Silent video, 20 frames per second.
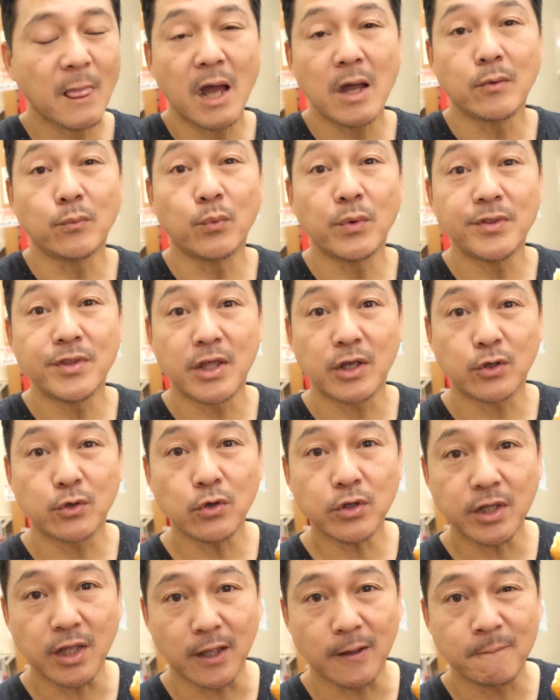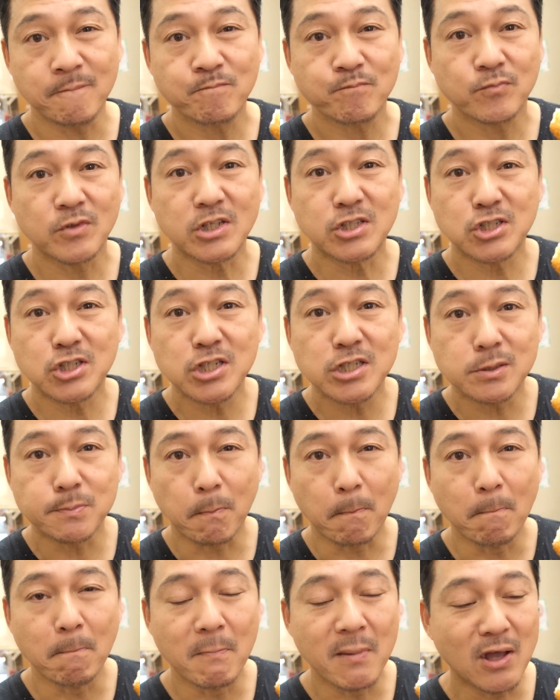And when they cook it, the cheese
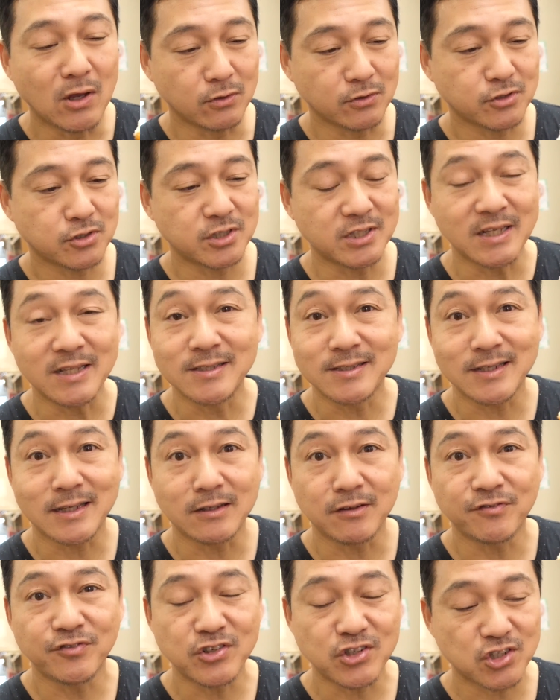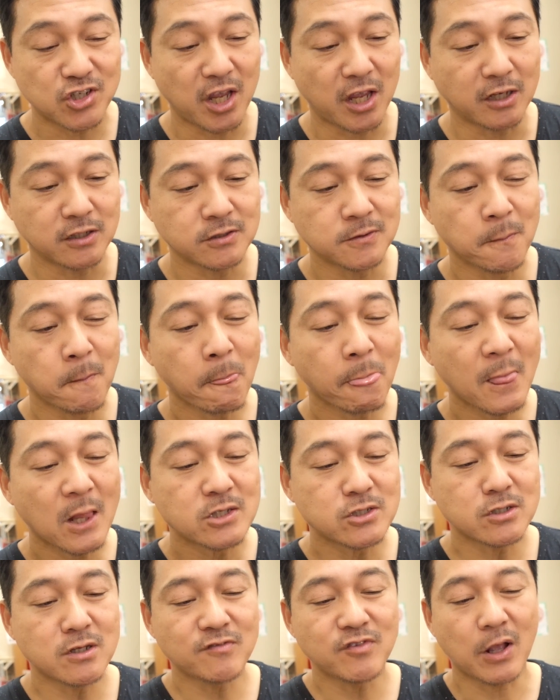melts inside the fish cakes.
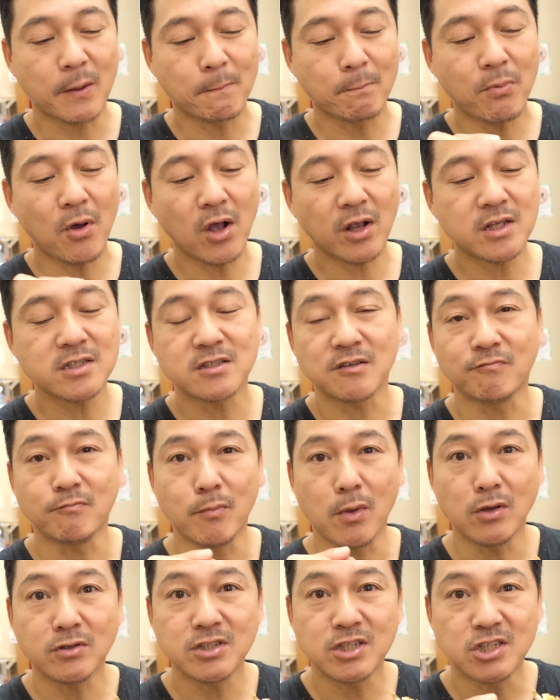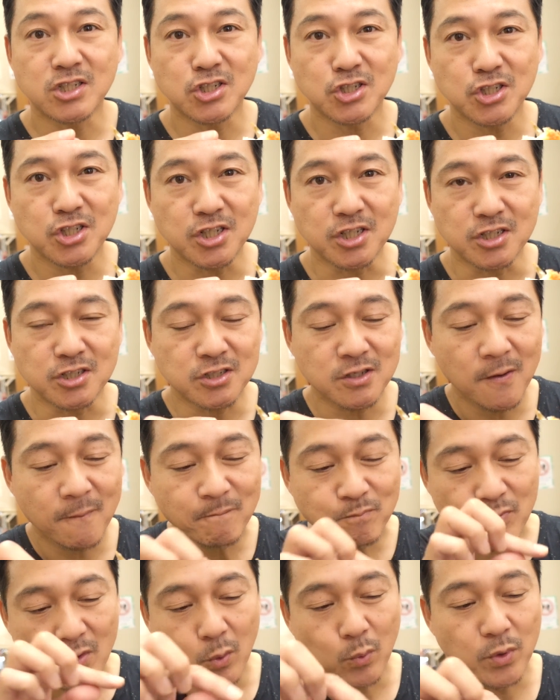So you have like pockets of melted cheese
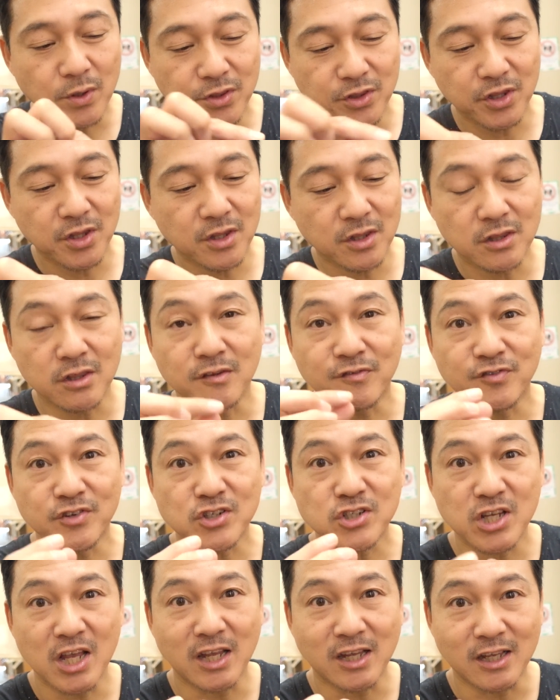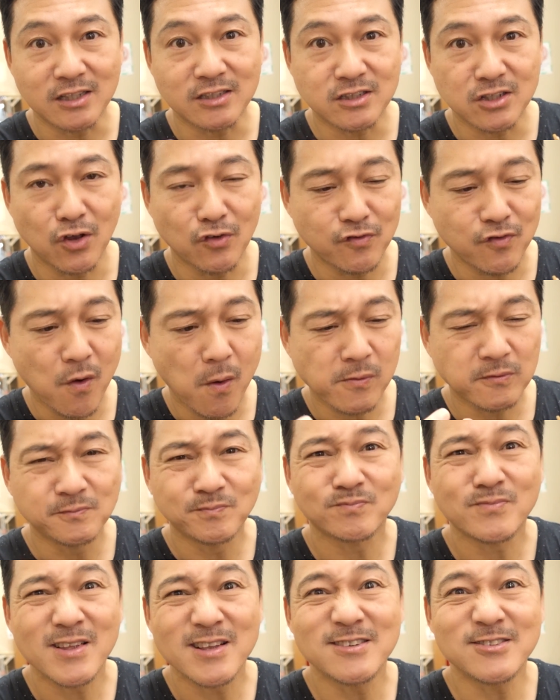within the fish cake itself.
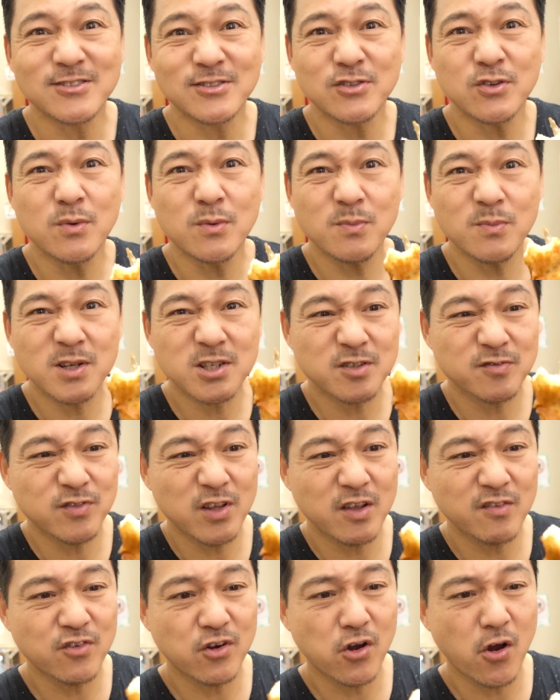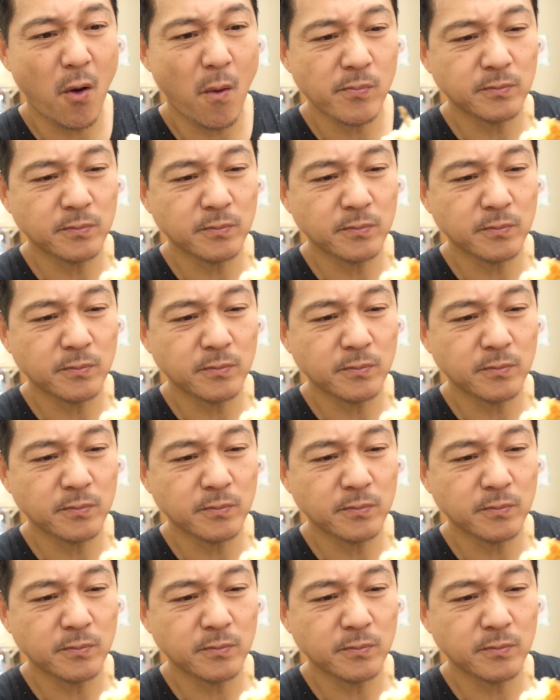so much flavor.